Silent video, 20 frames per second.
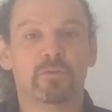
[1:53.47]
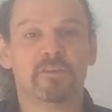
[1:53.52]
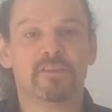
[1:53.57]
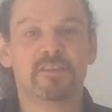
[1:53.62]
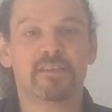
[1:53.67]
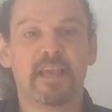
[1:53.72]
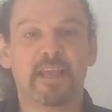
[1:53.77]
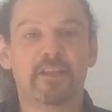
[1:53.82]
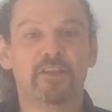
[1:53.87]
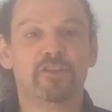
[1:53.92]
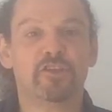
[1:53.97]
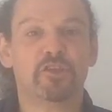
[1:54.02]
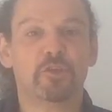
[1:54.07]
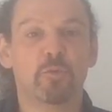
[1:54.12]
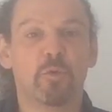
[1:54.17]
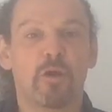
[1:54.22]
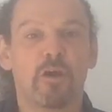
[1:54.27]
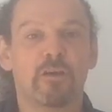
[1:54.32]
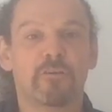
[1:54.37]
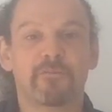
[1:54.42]
send
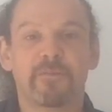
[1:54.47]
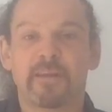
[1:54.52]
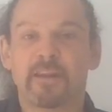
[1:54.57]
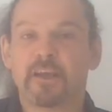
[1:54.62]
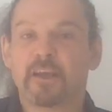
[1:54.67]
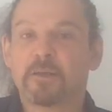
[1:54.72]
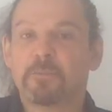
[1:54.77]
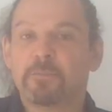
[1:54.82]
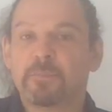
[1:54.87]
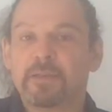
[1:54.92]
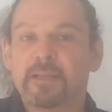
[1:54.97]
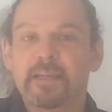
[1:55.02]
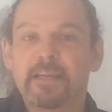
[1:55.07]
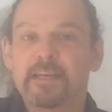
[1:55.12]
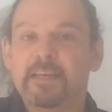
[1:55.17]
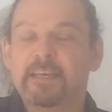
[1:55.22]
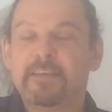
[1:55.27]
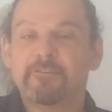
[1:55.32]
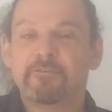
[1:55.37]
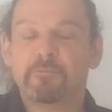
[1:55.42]
you off in a
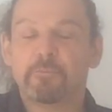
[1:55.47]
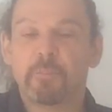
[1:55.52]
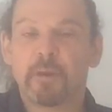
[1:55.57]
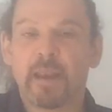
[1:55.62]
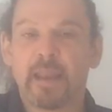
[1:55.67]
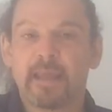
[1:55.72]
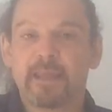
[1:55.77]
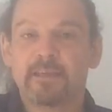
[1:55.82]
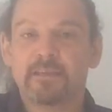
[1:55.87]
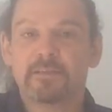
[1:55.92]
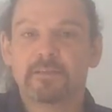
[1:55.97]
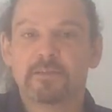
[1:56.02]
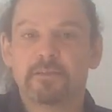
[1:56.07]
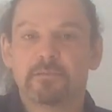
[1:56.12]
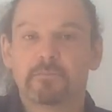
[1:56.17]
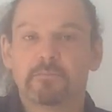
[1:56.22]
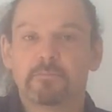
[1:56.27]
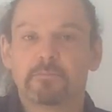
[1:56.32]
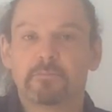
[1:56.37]
completely different place.